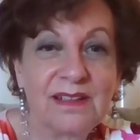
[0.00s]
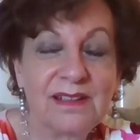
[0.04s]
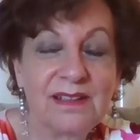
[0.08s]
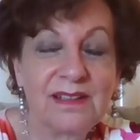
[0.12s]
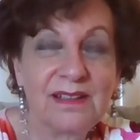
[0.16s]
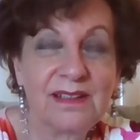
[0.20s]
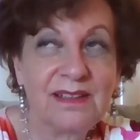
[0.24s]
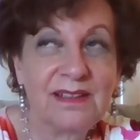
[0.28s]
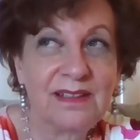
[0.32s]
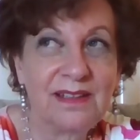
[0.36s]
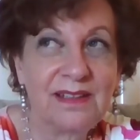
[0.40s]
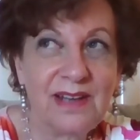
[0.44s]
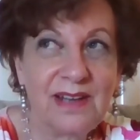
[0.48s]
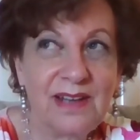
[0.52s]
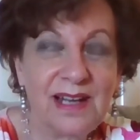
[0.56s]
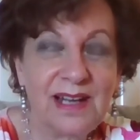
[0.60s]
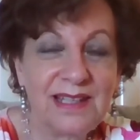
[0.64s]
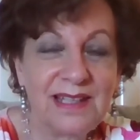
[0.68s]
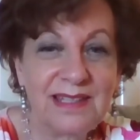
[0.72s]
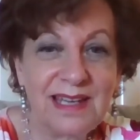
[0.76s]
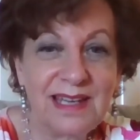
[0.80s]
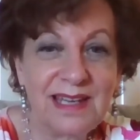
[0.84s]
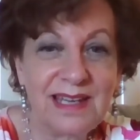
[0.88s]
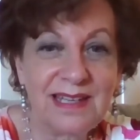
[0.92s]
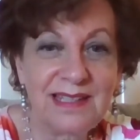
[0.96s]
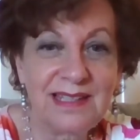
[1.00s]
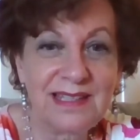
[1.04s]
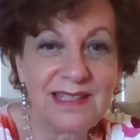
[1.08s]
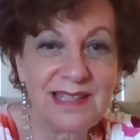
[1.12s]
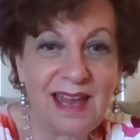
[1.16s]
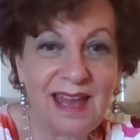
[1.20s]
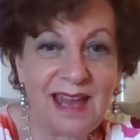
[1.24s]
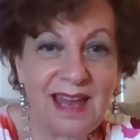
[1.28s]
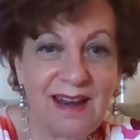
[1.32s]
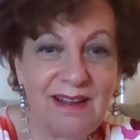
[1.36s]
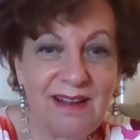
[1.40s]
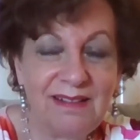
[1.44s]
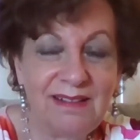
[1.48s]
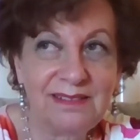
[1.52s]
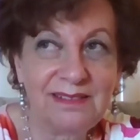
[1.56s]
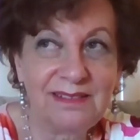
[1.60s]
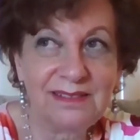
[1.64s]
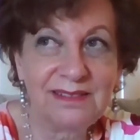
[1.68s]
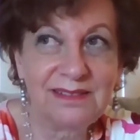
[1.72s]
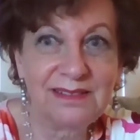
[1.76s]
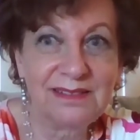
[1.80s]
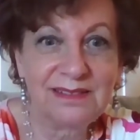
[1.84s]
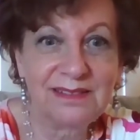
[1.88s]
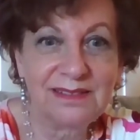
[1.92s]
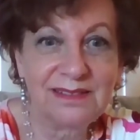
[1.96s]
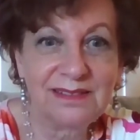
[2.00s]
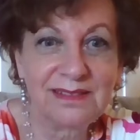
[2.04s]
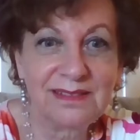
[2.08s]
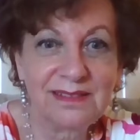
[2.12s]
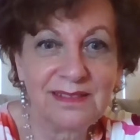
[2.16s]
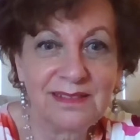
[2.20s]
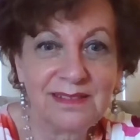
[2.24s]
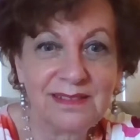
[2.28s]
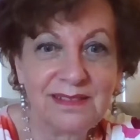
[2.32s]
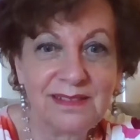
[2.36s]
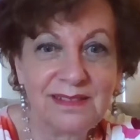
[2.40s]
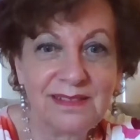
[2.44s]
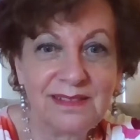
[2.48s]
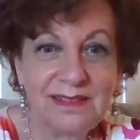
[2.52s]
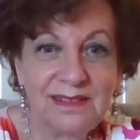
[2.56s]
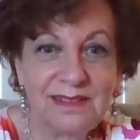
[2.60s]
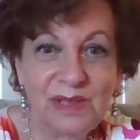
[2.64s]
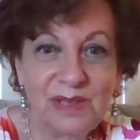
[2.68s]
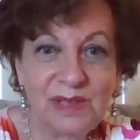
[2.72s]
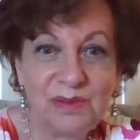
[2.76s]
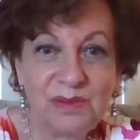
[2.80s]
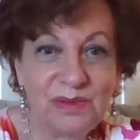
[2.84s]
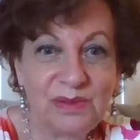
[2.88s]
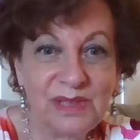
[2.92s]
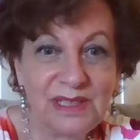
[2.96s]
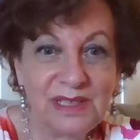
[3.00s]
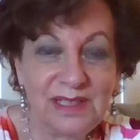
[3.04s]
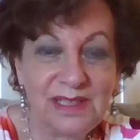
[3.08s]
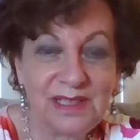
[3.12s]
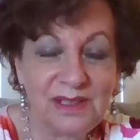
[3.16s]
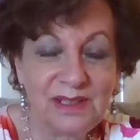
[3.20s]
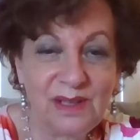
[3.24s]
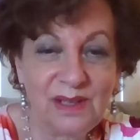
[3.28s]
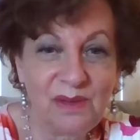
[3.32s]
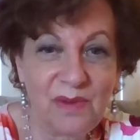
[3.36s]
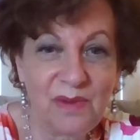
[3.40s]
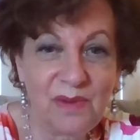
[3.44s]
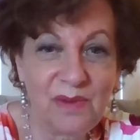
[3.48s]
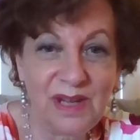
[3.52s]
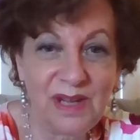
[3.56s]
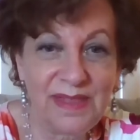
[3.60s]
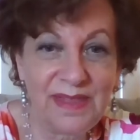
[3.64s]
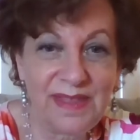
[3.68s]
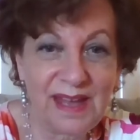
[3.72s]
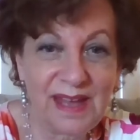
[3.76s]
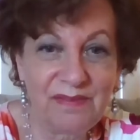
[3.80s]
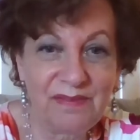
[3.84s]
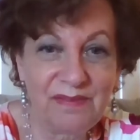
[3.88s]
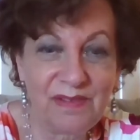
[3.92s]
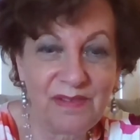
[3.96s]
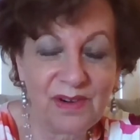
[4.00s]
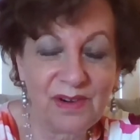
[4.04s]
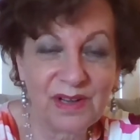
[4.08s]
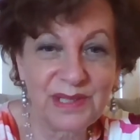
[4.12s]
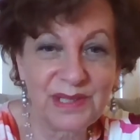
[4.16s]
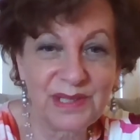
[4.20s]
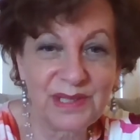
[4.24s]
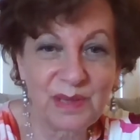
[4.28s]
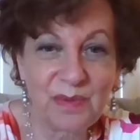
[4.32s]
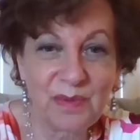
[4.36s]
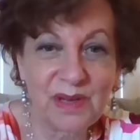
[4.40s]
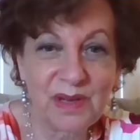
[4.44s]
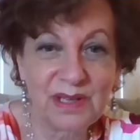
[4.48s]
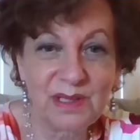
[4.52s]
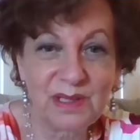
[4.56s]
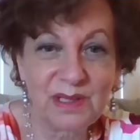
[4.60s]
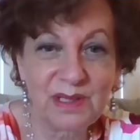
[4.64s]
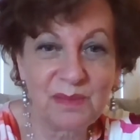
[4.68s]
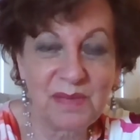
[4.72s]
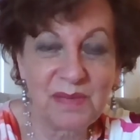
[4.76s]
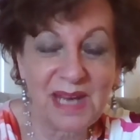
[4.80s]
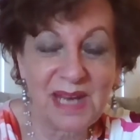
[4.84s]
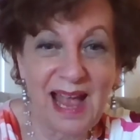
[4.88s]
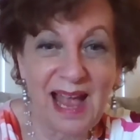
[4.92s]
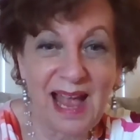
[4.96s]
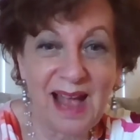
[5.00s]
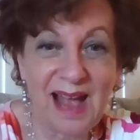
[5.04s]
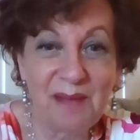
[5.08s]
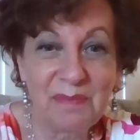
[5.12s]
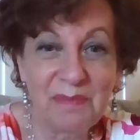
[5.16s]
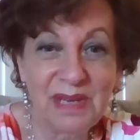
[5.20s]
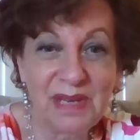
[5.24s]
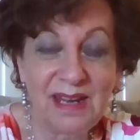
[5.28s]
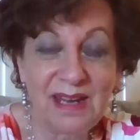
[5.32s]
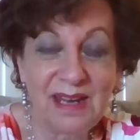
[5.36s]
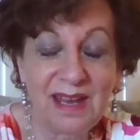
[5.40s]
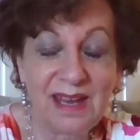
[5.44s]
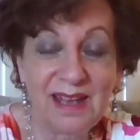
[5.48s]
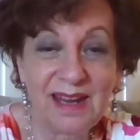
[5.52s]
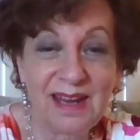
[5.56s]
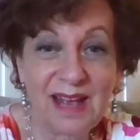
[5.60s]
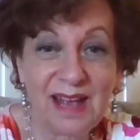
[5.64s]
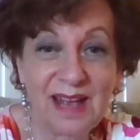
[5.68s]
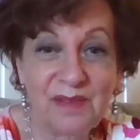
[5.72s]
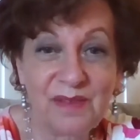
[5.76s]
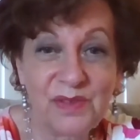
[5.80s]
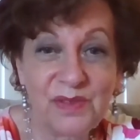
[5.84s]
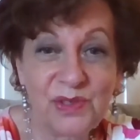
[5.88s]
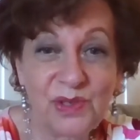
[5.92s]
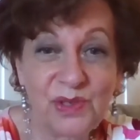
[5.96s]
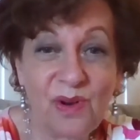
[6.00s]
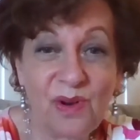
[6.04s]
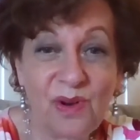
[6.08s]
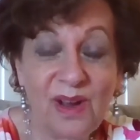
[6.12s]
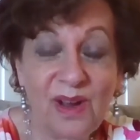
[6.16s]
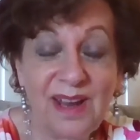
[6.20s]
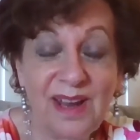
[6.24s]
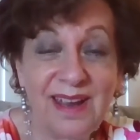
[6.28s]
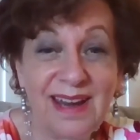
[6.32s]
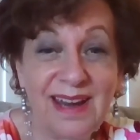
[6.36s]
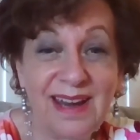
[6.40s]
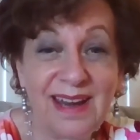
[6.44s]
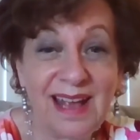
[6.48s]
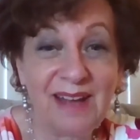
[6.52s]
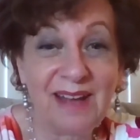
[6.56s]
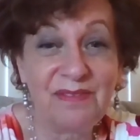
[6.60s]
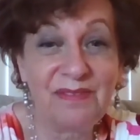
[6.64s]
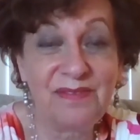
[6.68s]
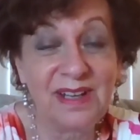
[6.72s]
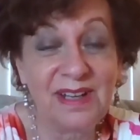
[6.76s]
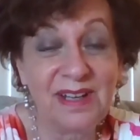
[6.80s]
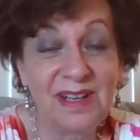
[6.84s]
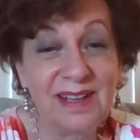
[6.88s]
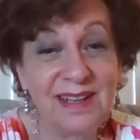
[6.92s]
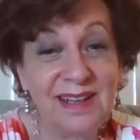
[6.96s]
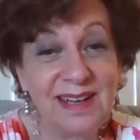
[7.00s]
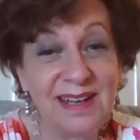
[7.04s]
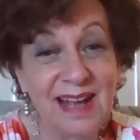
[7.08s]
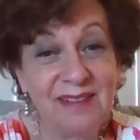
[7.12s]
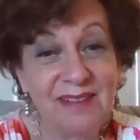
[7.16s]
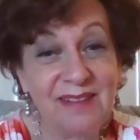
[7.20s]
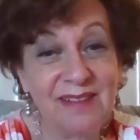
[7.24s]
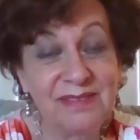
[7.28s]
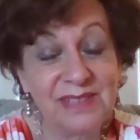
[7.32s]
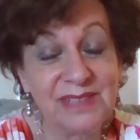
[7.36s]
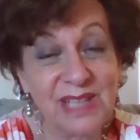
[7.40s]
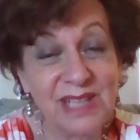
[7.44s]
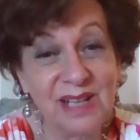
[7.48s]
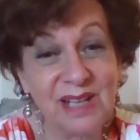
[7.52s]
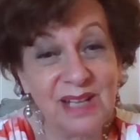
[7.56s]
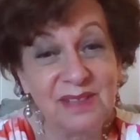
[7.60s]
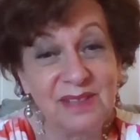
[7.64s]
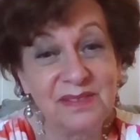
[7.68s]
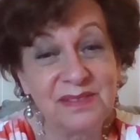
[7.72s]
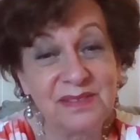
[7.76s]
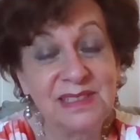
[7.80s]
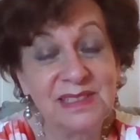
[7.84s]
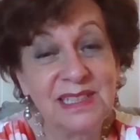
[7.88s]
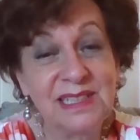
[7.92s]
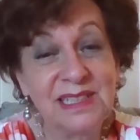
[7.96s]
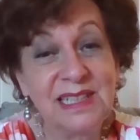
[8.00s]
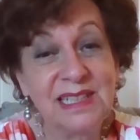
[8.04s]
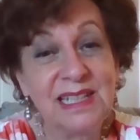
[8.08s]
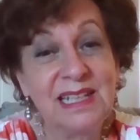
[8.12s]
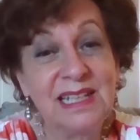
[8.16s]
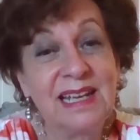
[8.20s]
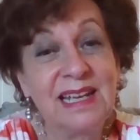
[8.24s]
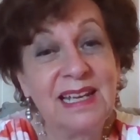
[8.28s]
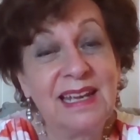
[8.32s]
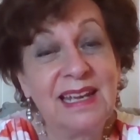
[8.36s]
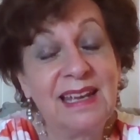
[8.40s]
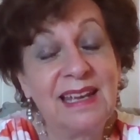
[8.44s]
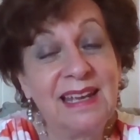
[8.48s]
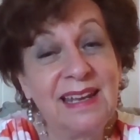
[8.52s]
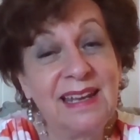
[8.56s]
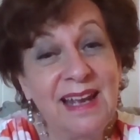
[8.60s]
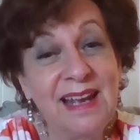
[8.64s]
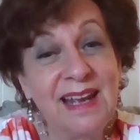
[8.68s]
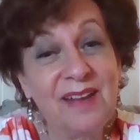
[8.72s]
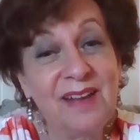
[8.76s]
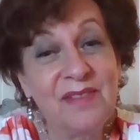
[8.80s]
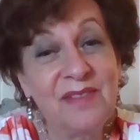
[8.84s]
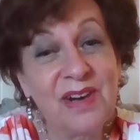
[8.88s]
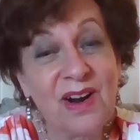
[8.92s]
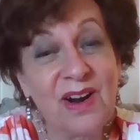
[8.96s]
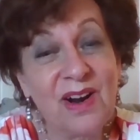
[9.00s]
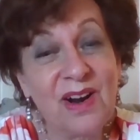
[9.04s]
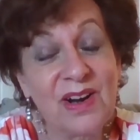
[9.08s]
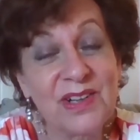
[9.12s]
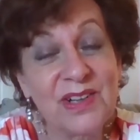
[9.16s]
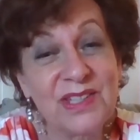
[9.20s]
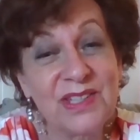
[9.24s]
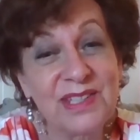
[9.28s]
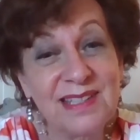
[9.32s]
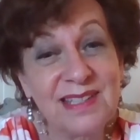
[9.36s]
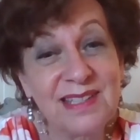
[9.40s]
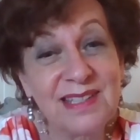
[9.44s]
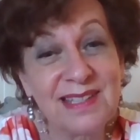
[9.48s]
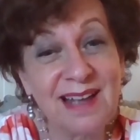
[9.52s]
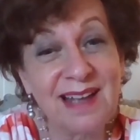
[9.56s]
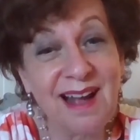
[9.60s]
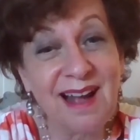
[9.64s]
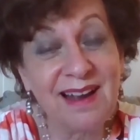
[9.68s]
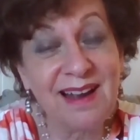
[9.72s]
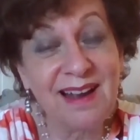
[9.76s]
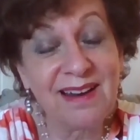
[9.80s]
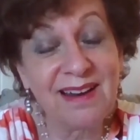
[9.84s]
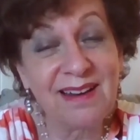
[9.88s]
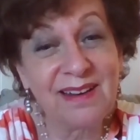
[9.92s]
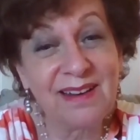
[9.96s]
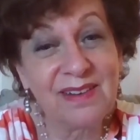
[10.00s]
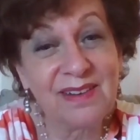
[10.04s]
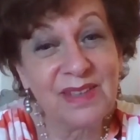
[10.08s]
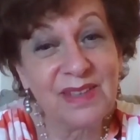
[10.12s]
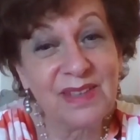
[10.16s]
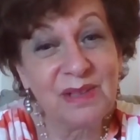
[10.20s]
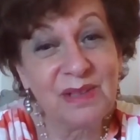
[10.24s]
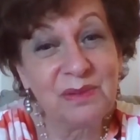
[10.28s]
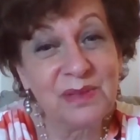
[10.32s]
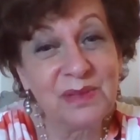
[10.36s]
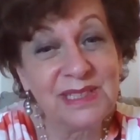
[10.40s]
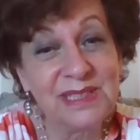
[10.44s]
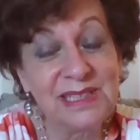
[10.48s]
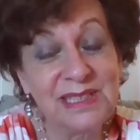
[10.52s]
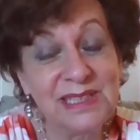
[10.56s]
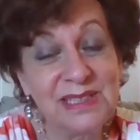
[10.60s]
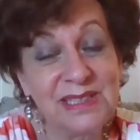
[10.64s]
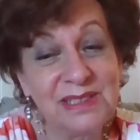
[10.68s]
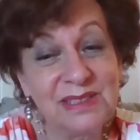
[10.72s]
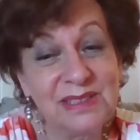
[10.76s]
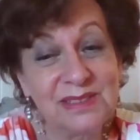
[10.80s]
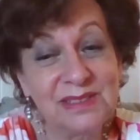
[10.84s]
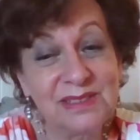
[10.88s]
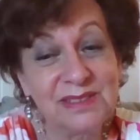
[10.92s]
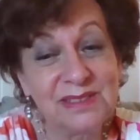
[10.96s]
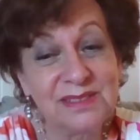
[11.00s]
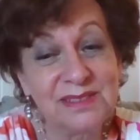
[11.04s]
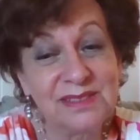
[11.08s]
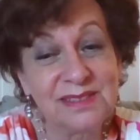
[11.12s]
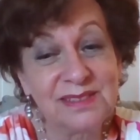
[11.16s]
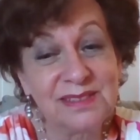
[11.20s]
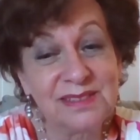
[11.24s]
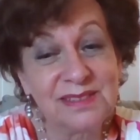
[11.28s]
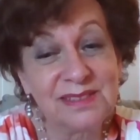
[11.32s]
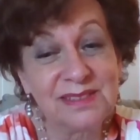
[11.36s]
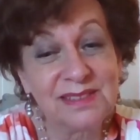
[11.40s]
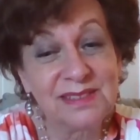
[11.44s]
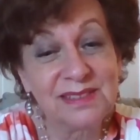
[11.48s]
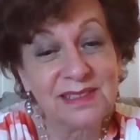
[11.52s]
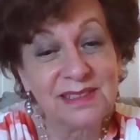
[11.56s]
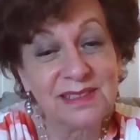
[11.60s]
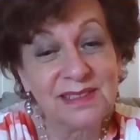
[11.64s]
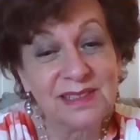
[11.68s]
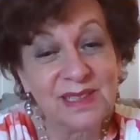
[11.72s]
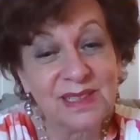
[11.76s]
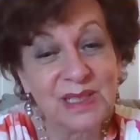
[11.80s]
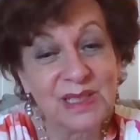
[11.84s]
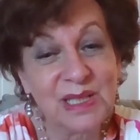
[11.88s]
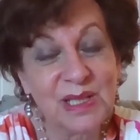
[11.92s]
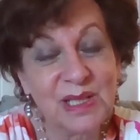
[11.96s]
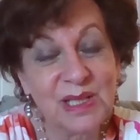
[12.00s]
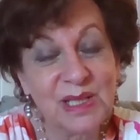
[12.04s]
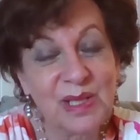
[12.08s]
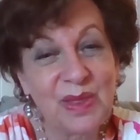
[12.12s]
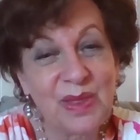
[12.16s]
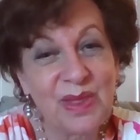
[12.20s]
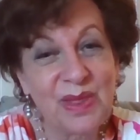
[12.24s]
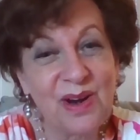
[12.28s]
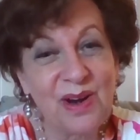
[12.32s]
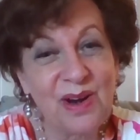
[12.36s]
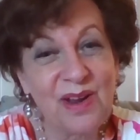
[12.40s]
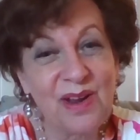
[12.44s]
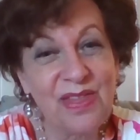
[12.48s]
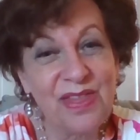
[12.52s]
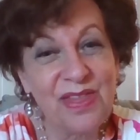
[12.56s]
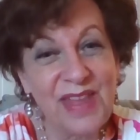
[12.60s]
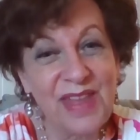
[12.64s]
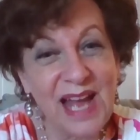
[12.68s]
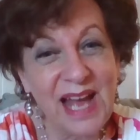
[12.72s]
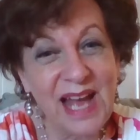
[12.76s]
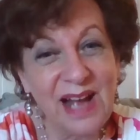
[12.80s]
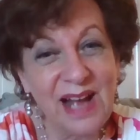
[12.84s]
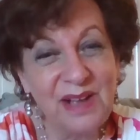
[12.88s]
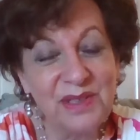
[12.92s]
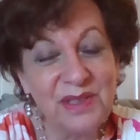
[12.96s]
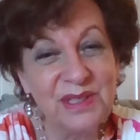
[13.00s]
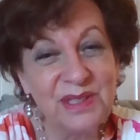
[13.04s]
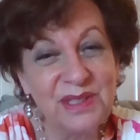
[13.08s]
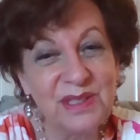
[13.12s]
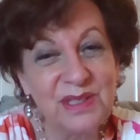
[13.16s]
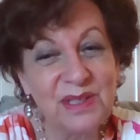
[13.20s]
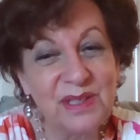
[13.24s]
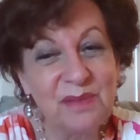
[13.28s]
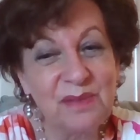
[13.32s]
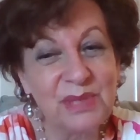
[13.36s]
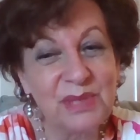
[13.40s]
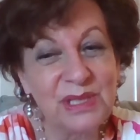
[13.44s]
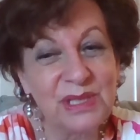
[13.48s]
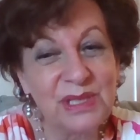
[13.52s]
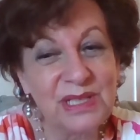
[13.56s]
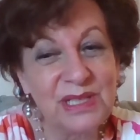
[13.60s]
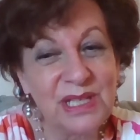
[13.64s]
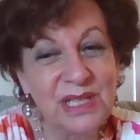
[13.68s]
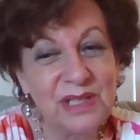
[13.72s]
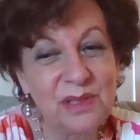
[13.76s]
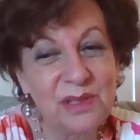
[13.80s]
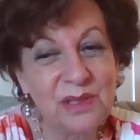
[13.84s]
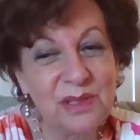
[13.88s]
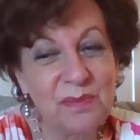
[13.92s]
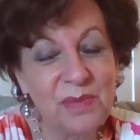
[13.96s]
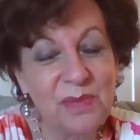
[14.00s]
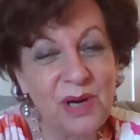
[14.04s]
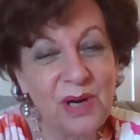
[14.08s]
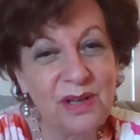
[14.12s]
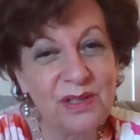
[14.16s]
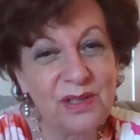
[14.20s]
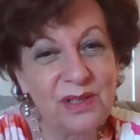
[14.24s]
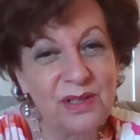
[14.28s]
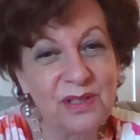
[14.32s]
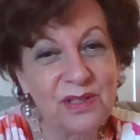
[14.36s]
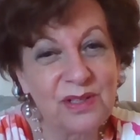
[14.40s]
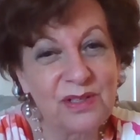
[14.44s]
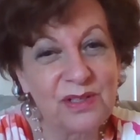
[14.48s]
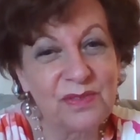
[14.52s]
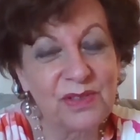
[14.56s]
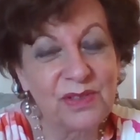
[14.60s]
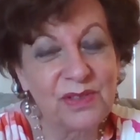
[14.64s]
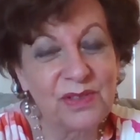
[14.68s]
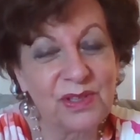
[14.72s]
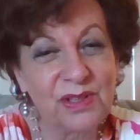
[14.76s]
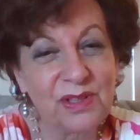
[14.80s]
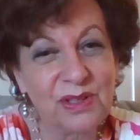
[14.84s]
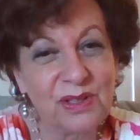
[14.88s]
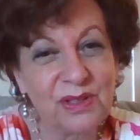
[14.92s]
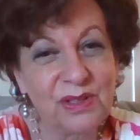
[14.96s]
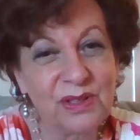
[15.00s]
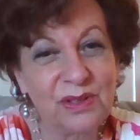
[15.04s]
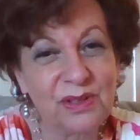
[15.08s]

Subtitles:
They're not saying settle. They really don't want that for us. They want us to be happy and have joy and have fun and have love and have our heart's desire. They really do. There are thousands of potential partners for you.